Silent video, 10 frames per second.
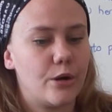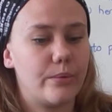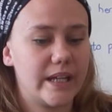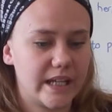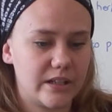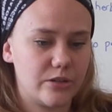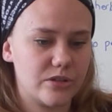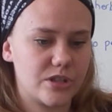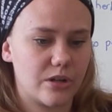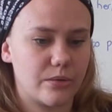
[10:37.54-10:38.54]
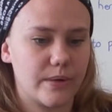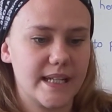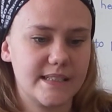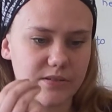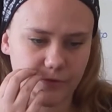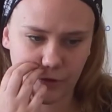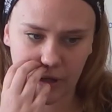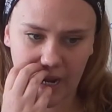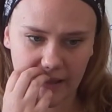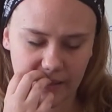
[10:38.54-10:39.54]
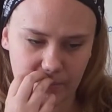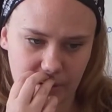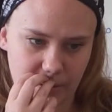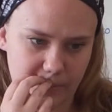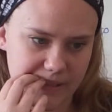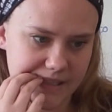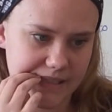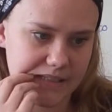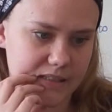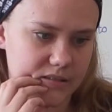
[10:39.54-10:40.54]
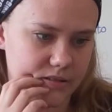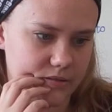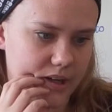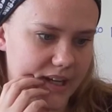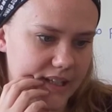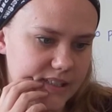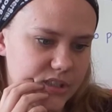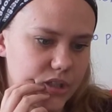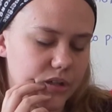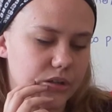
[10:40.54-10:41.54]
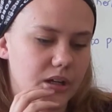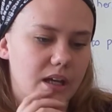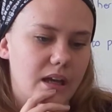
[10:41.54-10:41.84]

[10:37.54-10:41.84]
We can use our waste for other purposes. Okay, so